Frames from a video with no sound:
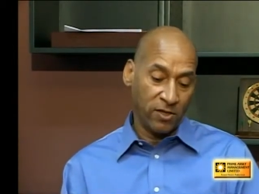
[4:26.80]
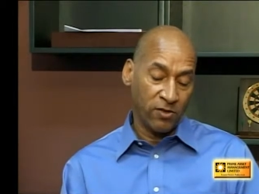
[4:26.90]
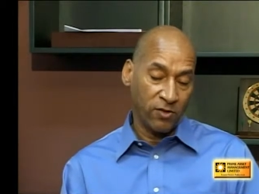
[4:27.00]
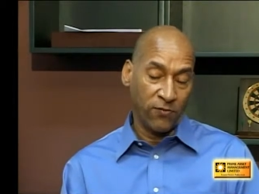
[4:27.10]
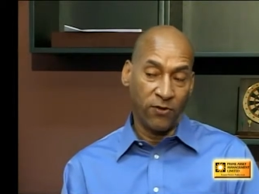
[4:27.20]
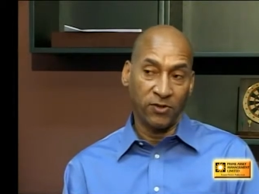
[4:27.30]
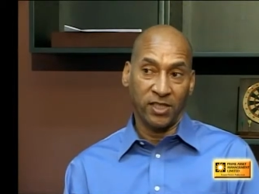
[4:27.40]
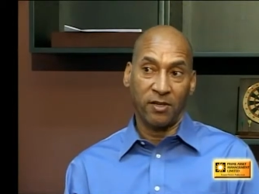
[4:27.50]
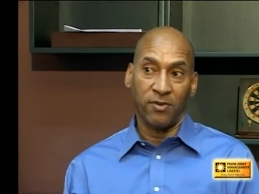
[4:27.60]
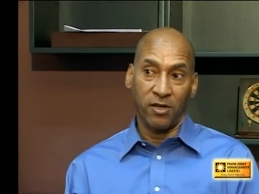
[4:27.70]
the
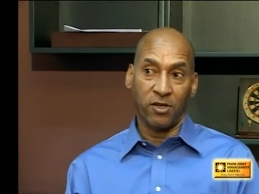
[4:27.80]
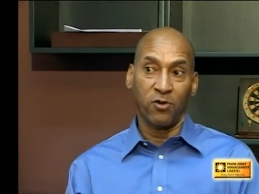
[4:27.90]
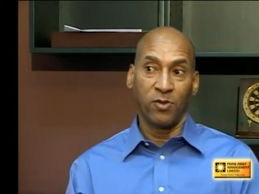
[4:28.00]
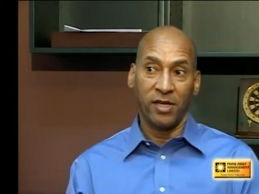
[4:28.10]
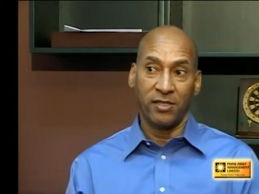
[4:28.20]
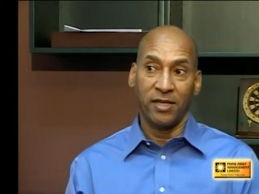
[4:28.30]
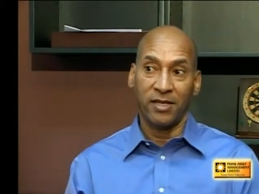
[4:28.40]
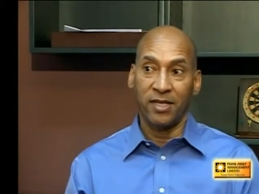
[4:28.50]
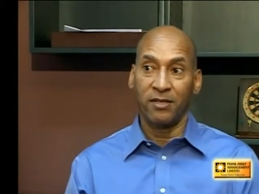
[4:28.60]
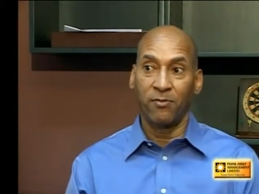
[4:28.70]
funds that have been accumulated
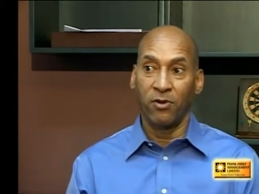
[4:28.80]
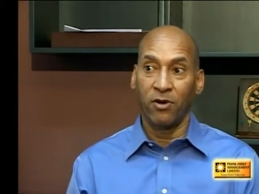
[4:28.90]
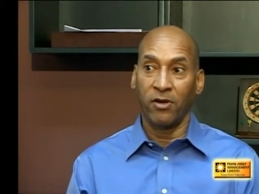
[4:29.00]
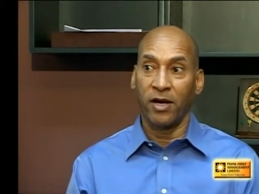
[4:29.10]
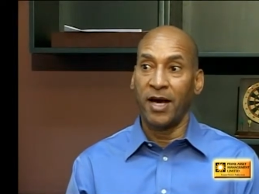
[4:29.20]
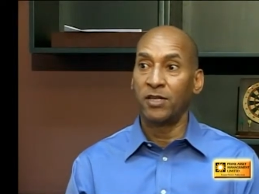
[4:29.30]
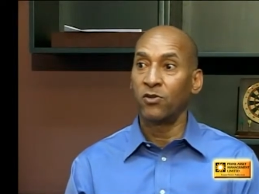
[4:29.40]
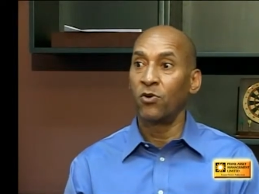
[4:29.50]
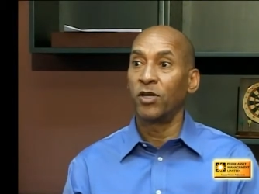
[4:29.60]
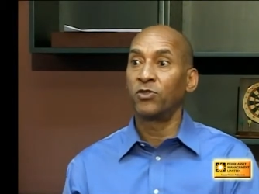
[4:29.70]
at that employer
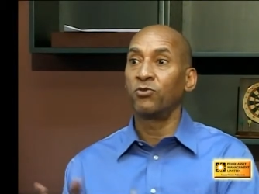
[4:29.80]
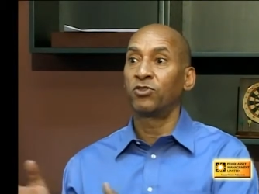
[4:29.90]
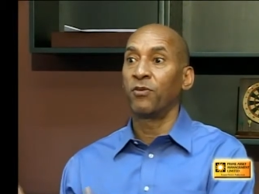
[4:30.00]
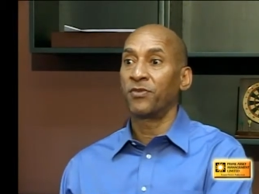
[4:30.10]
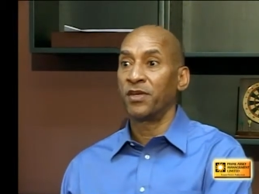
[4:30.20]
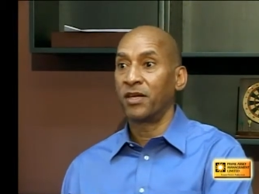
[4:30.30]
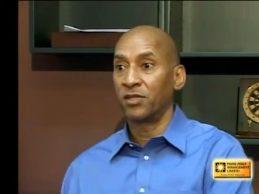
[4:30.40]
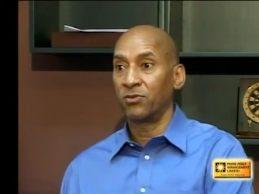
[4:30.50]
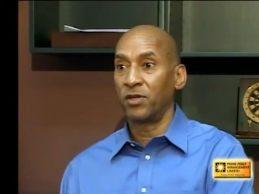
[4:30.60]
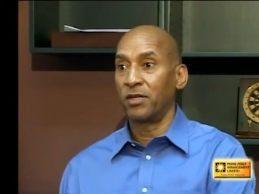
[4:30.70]
and go and do something
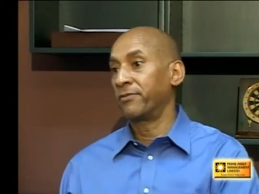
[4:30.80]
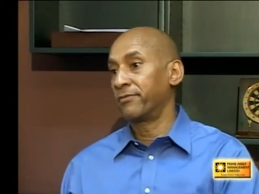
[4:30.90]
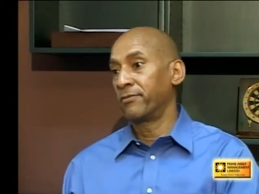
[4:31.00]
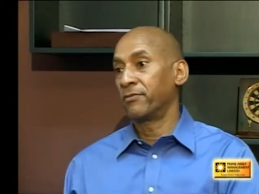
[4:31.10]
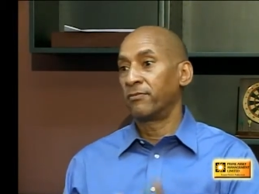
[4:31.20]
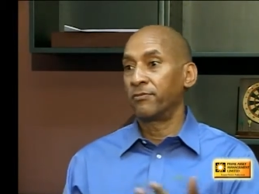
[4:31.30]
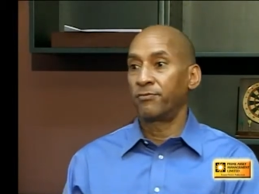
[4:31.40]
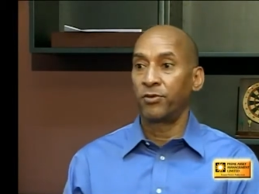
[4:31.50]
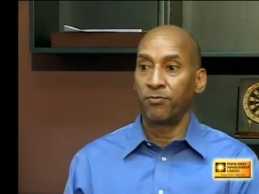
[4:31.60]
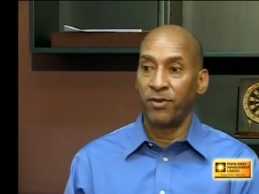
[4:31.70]
else with it.
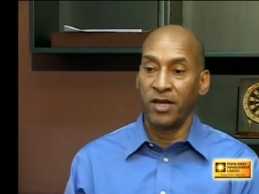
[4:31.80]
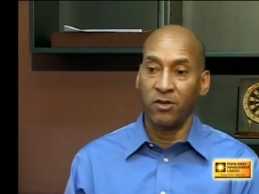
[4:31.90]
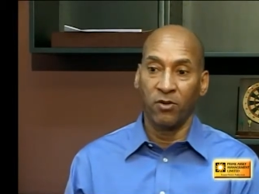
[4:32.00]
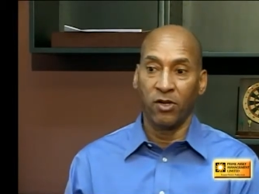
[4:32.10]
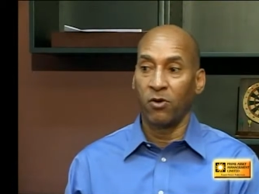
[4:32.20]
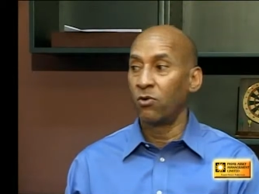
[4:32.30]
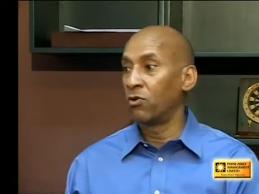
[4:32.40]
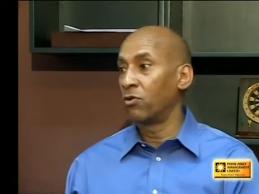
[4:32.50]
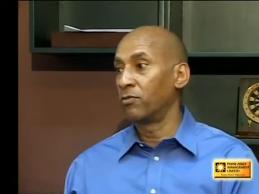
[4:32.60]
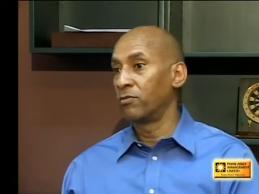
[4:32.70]
Pay down on a
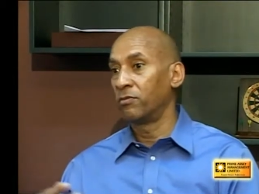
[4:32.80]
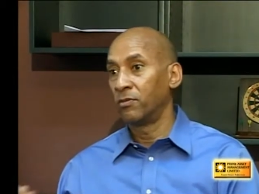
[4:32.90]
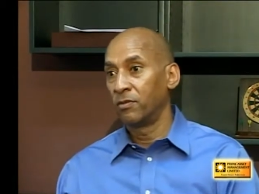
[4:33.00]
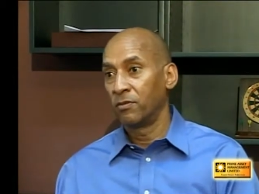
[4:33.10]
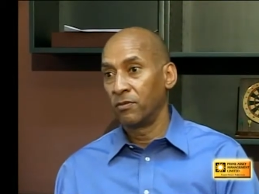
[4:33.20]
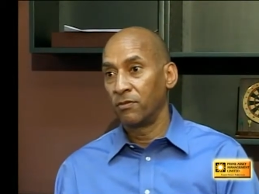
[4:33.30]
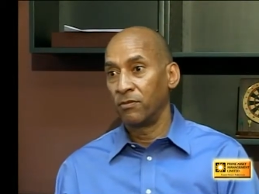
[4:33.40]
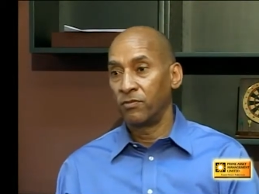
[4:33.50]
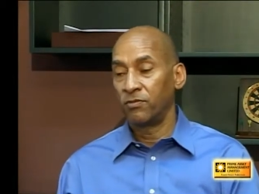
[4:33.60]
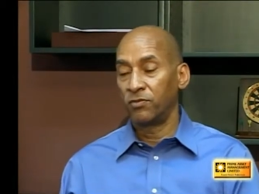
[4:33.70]
home,
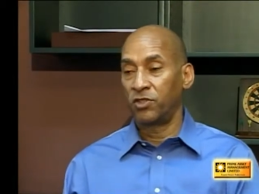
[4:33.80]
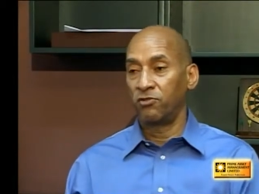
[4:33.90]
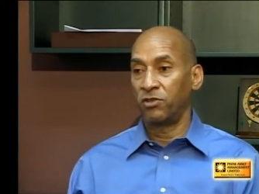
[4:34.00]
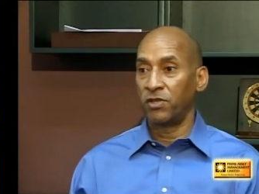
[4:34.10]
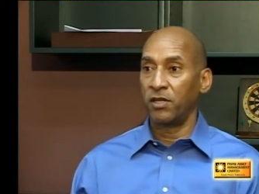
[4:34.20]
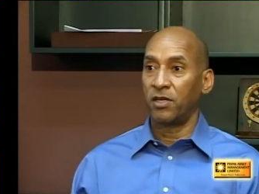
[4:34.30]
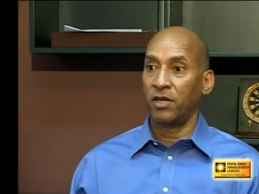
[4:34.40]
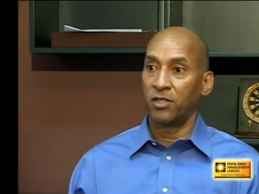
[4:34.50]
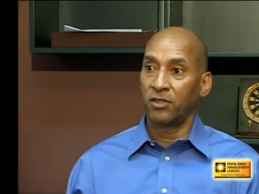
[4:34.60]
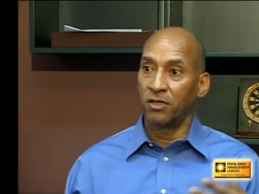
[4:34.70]
children's
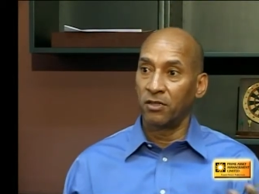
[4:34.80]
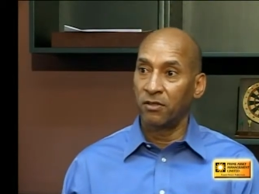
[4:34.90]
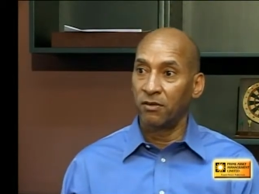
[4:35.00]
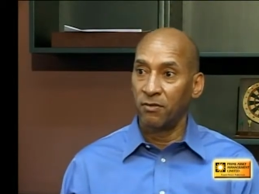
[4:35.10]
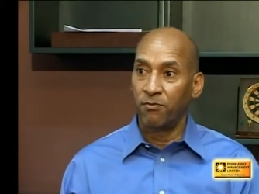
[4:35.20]
education,